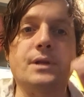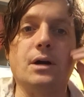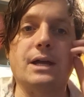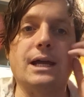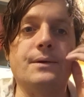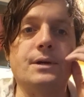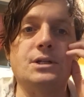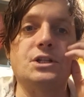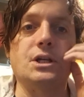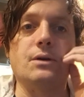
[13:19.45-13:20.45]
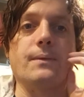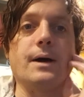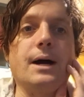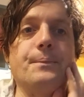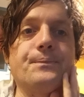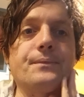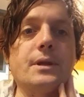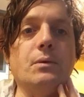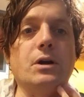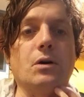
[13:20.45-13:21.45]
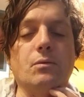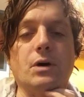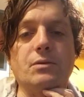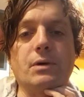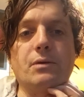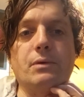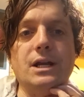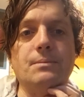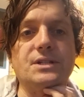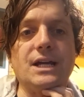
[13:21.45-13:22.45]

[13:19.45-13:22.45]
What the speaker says: Okay, so we've got to wonder whether Williams